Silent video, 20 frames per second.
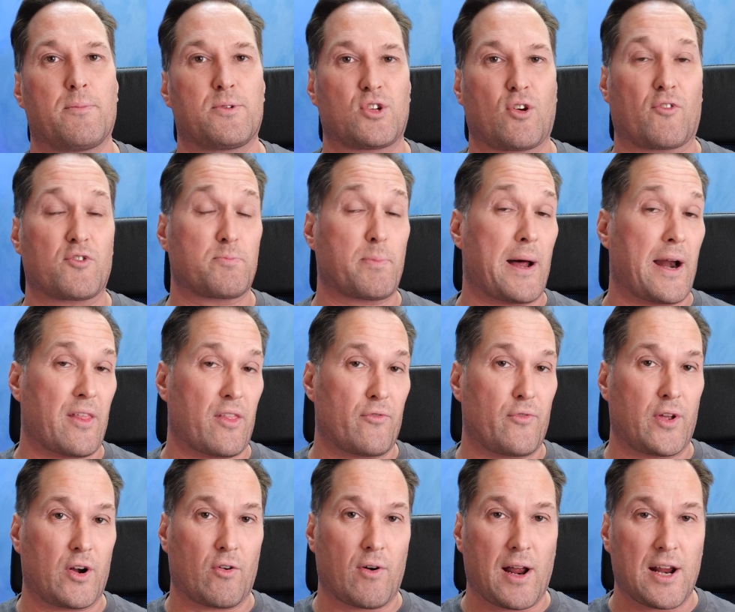themselves part of the
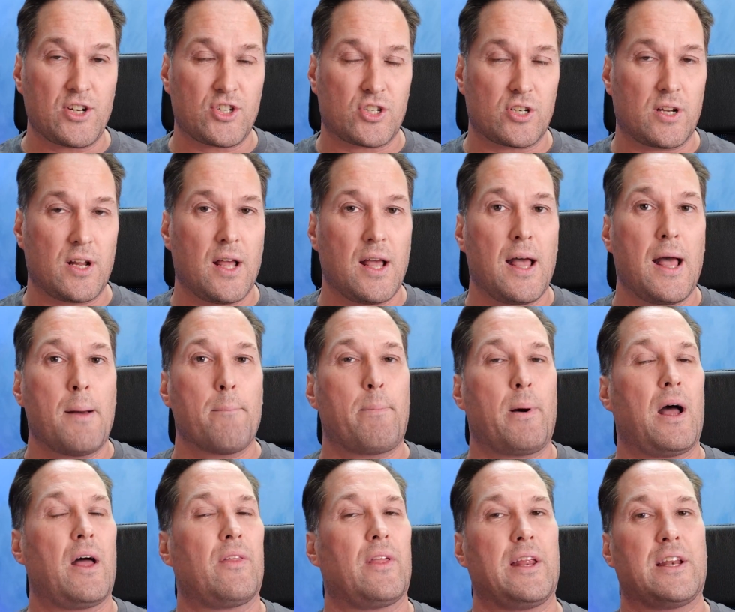Federation,
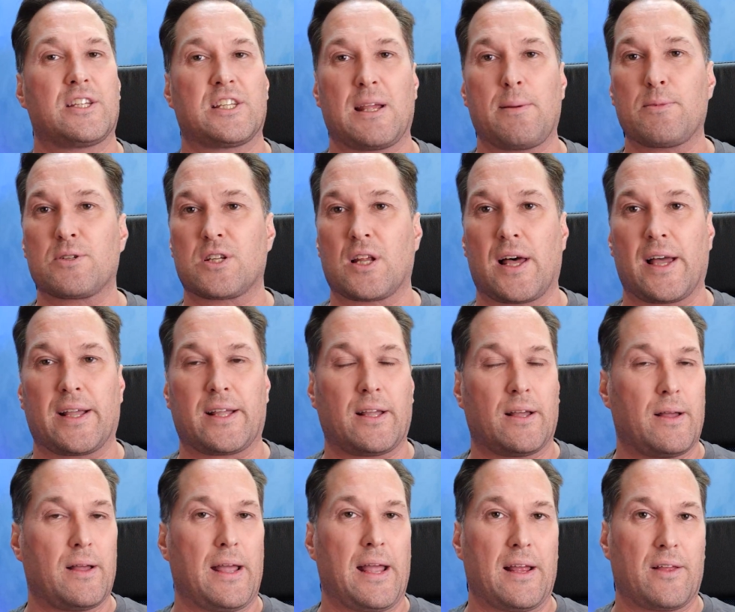but it seems
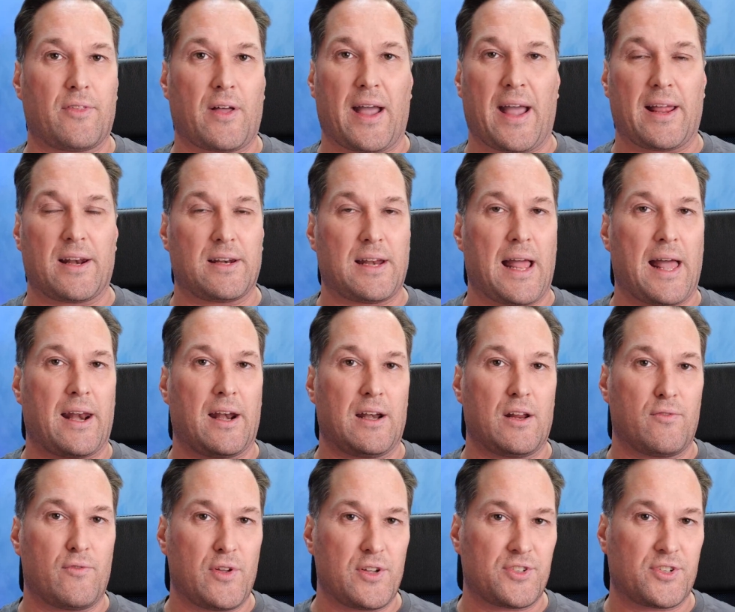like they hadn't had
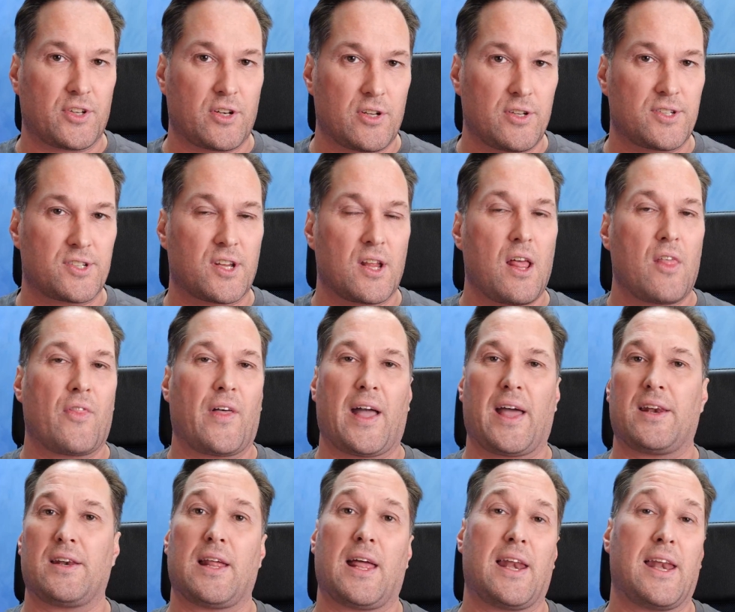any visitors. They
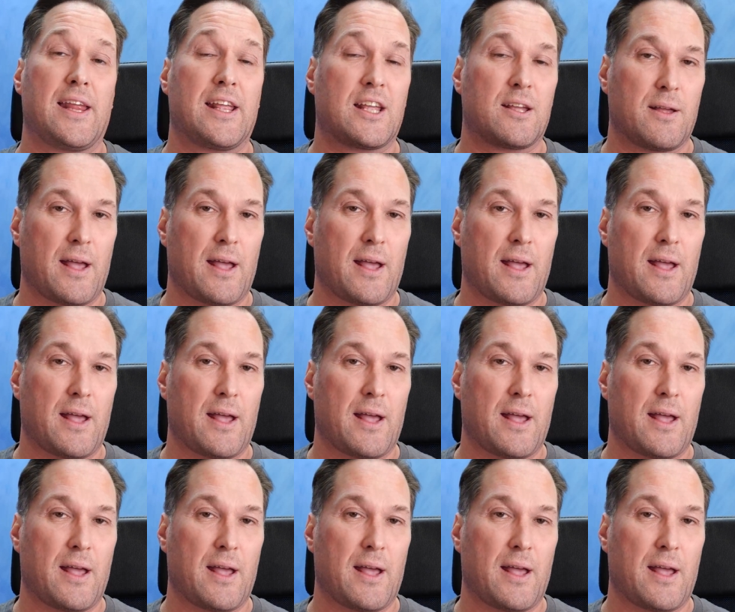hadn't had any,